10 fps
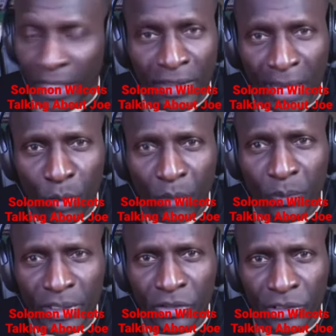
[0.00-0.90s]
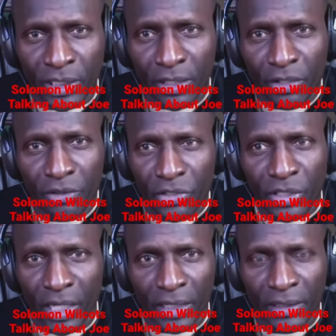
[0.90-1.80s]
and that what we see in your
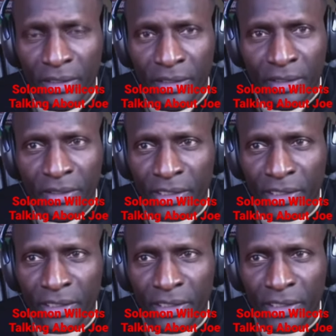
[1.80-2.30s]
son,